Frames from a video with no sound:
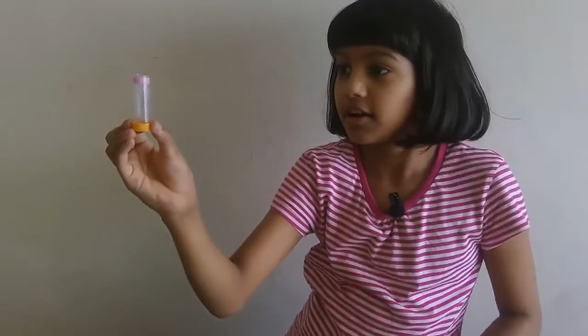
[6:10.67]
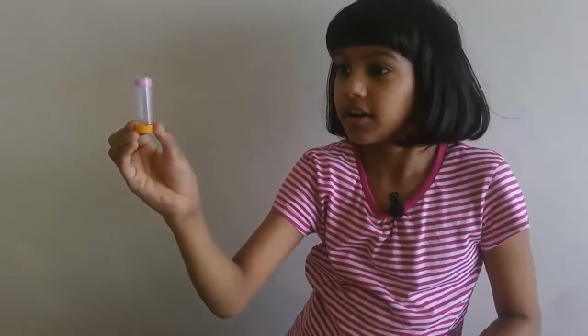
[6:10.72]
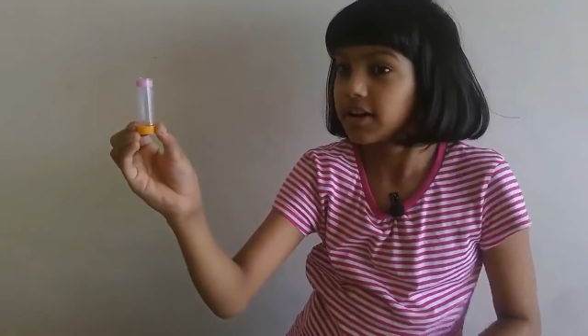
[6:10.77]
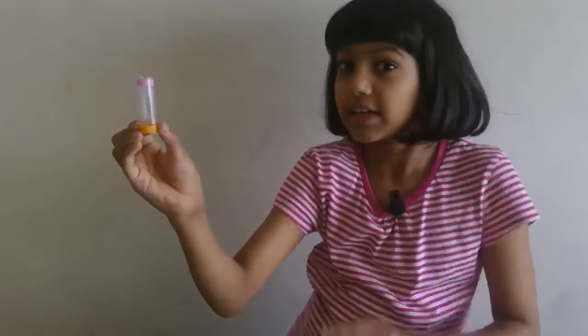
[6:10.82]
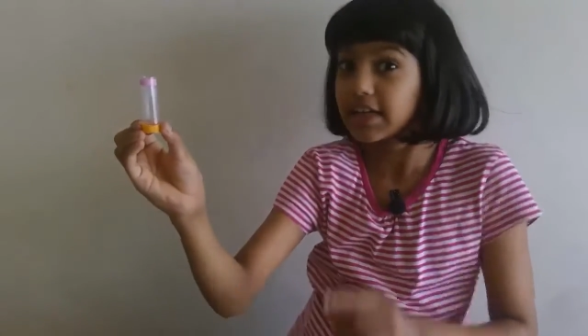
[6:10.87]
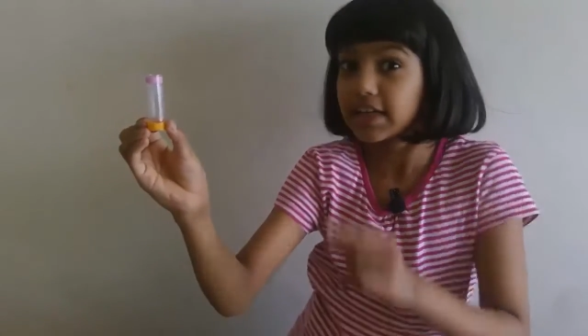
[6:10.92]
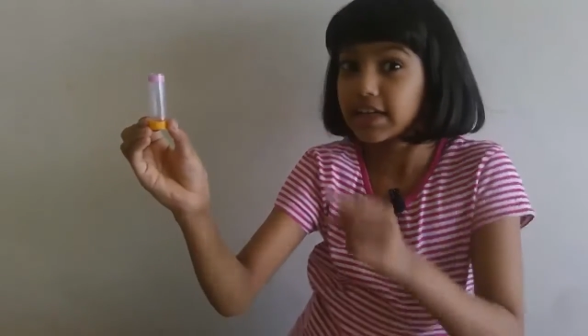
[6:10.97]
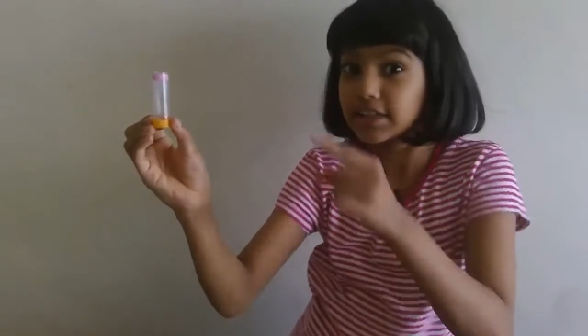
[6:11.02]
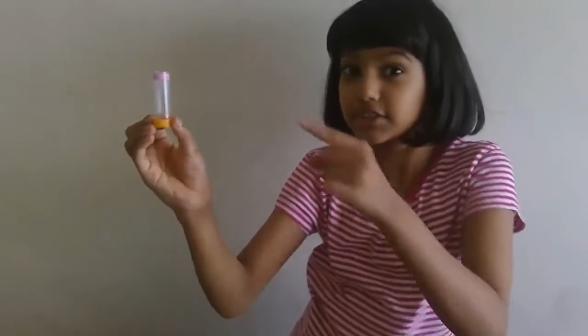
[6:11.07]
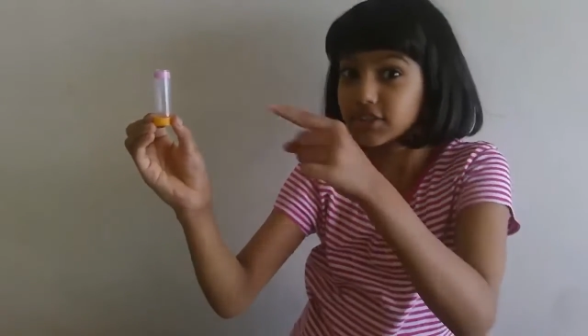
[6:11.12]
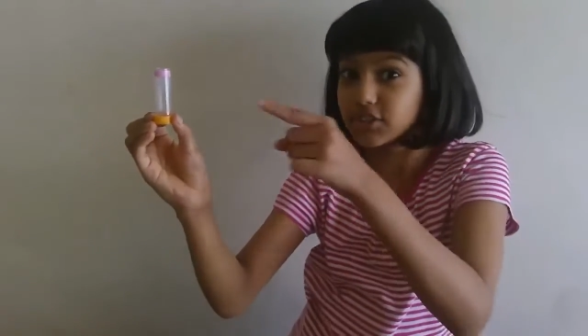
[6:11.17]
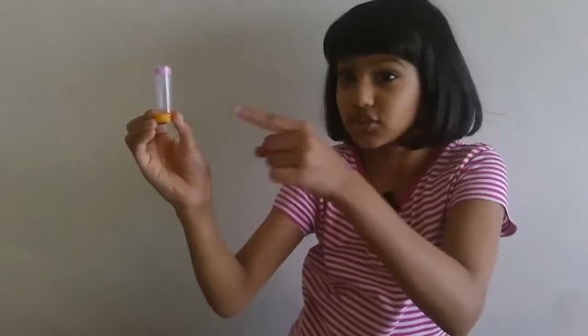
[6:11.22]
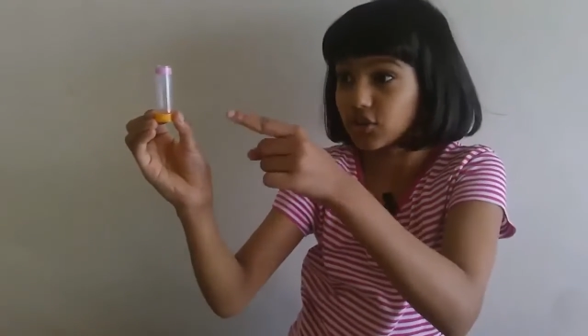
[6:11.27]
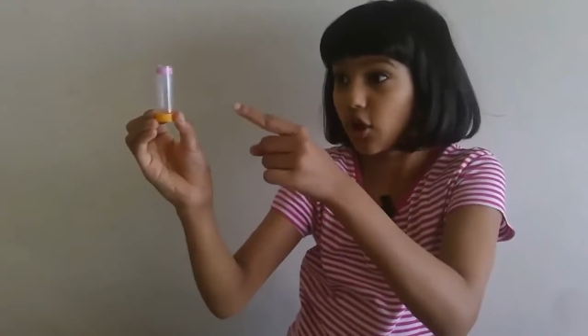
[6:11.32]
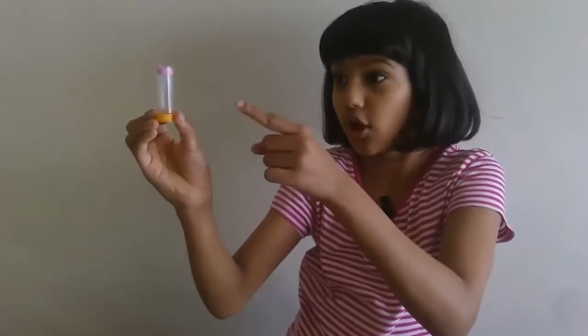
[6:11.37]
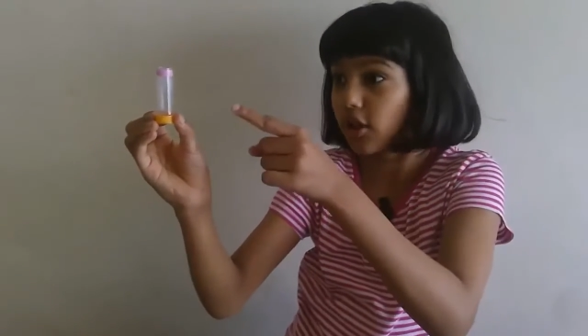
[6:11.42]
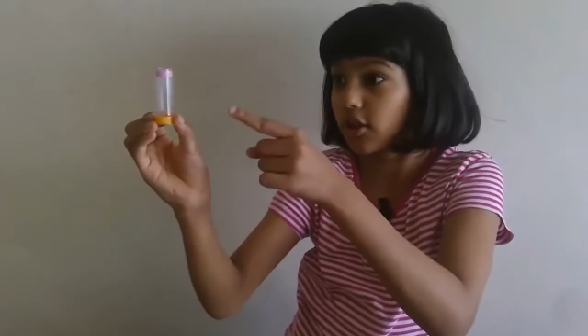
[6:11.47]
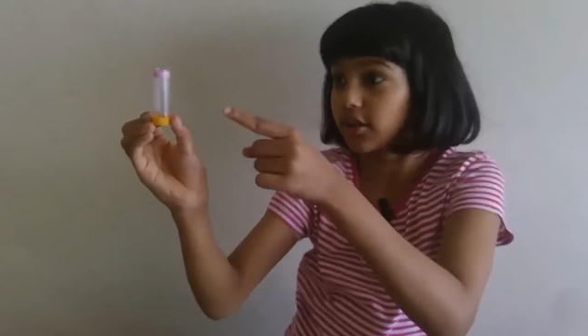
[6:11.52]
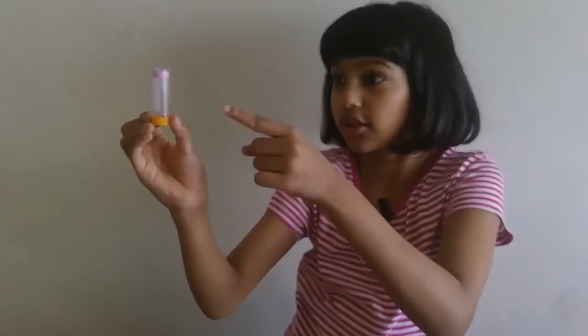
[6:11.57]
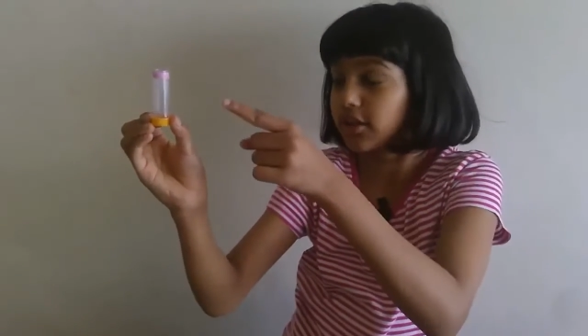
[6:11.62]
It's
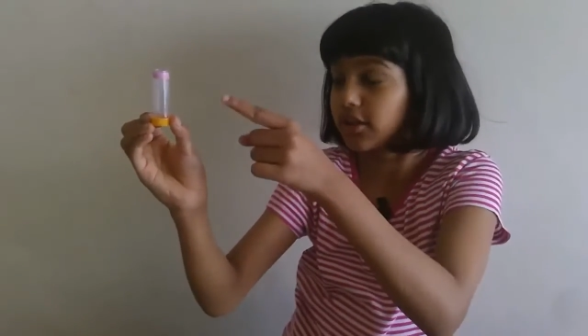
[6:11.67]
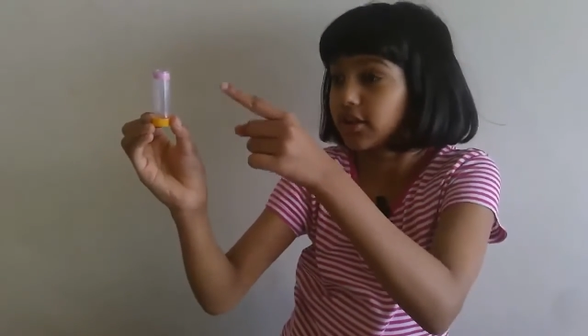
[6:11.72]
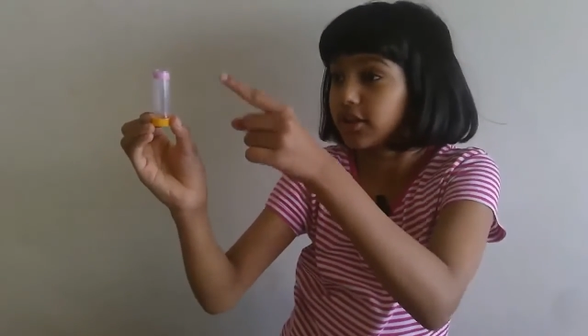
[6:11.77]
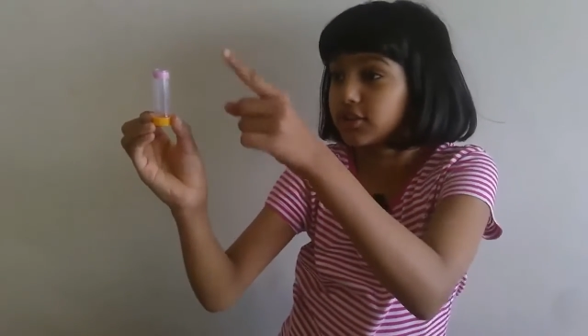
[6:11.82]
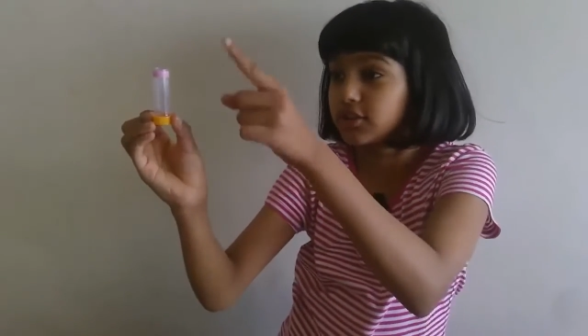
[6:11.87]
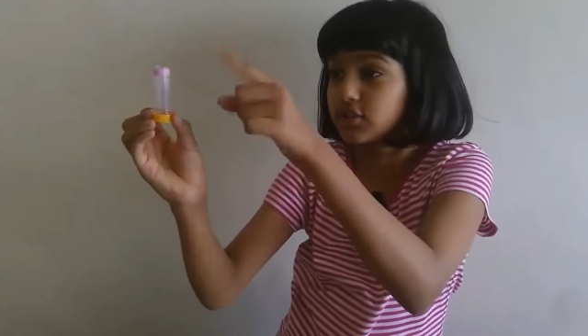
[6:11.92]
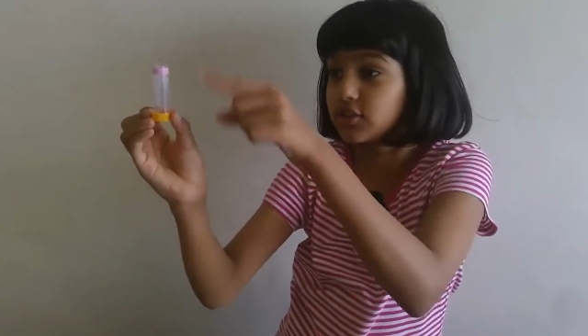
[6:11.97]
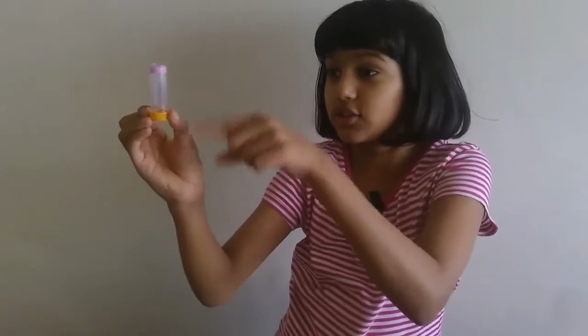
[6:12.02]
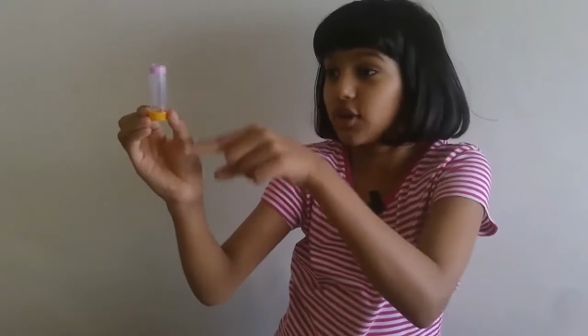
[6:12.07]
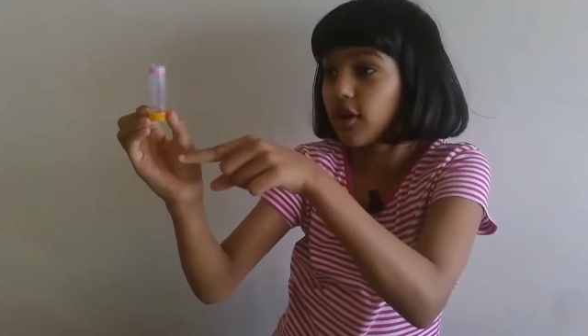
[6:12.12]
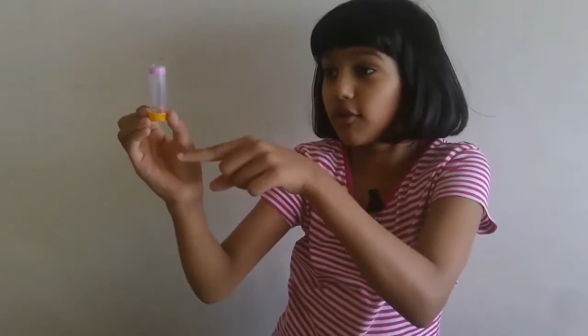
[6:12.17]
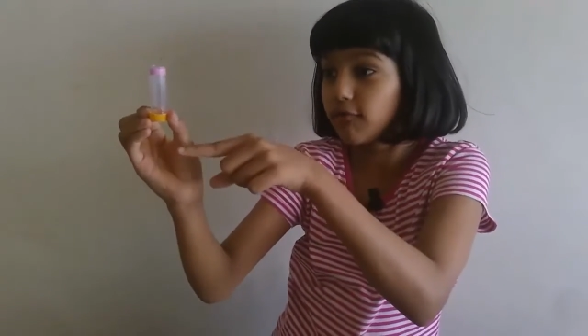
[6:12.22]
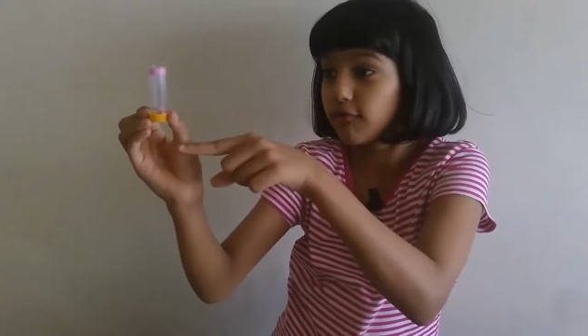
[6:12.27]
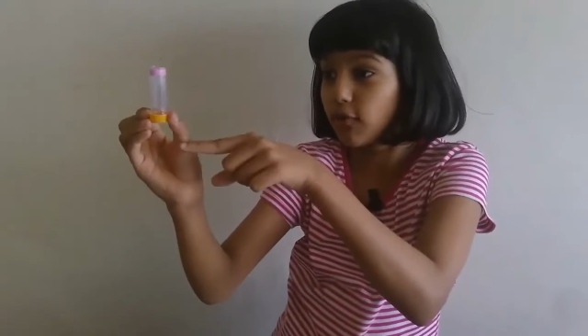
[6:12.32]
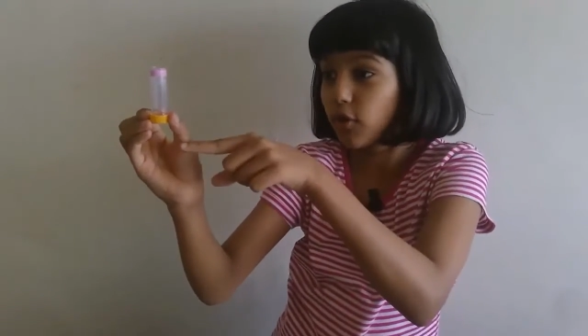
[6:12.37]
solid. It's not